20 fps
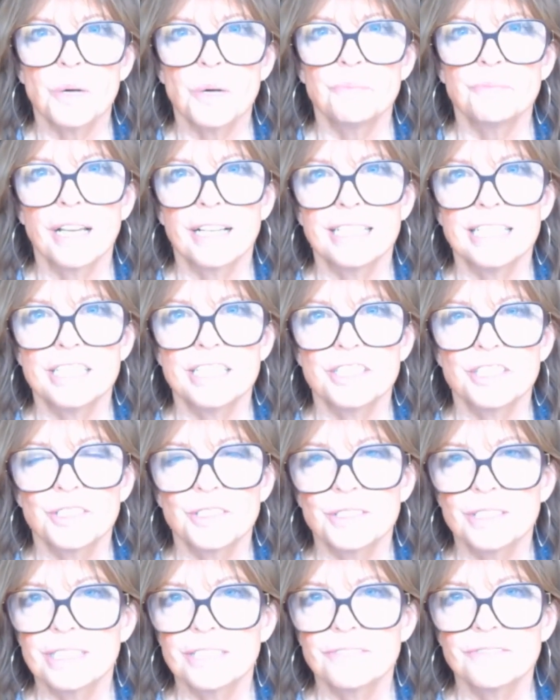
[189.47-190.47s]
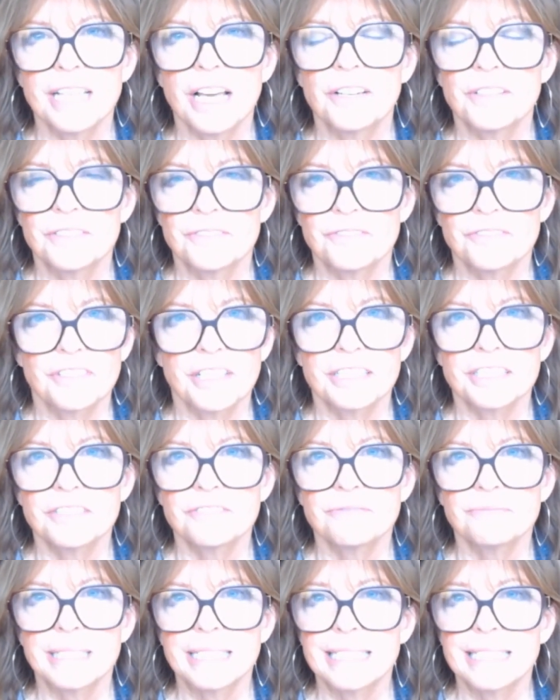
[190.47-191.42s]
92 lived out in front of me,